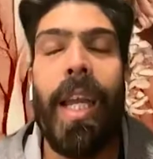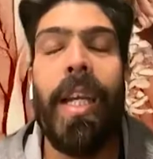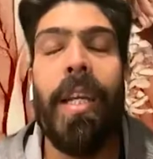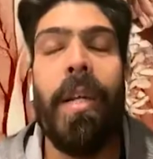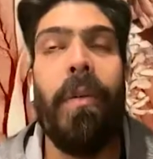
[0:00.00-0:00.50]

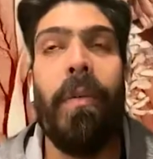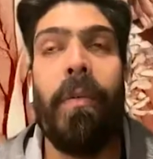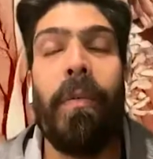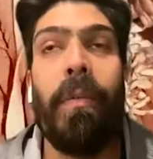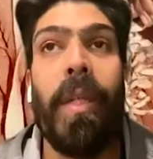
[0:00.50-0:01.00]
And
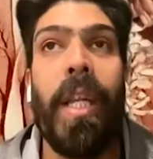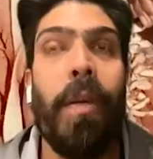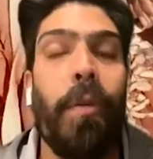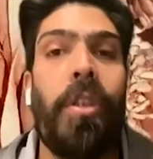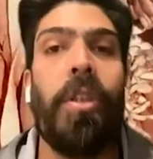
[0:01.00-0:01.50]
he
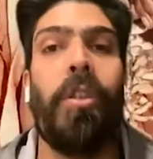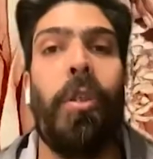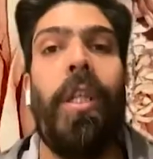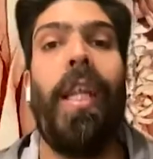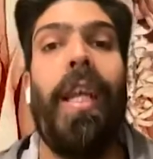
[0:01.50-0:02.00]
was just so
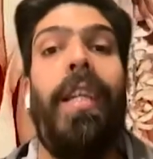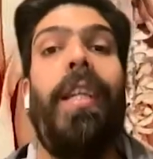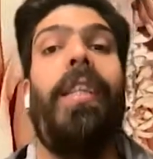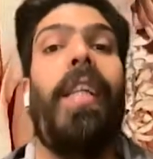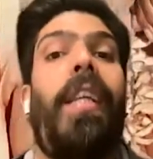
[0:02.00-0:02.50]
delighted
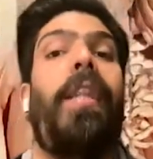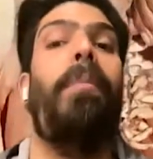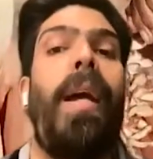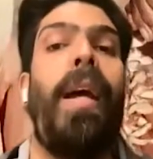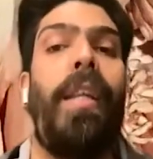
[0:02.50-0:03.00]
and taken
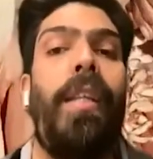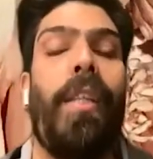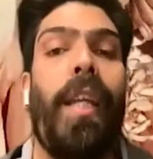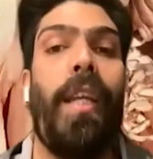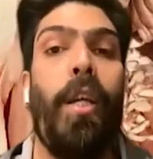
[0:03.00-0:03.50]
aback. He's
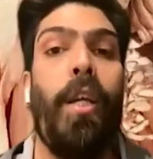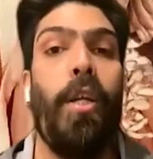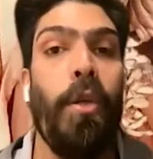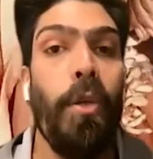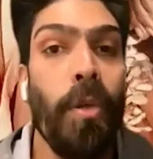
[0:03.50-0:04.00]
like,
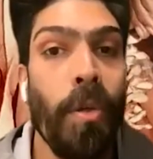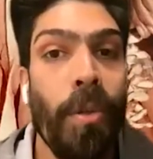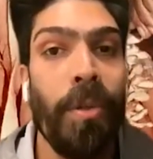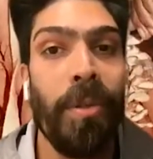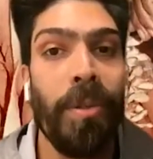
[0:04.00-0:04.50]
you
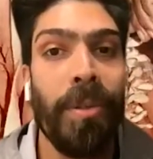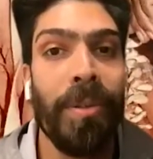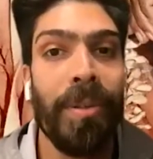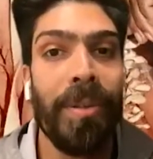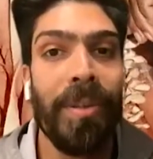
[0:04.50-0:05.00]

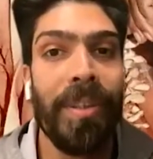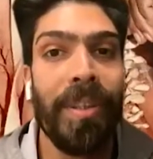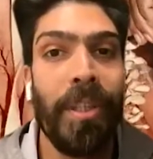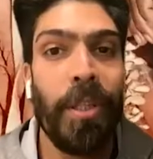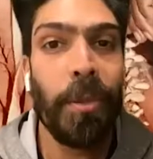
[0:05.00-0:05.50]

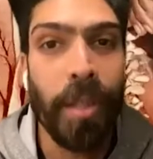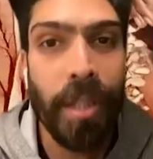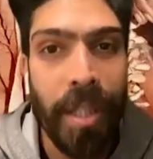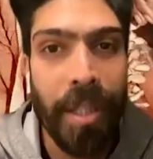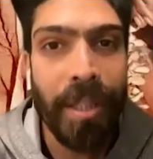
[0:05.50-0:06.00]

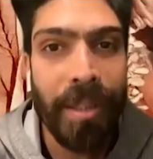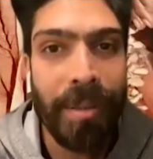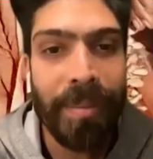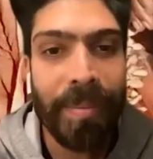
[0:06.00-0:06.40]
are here?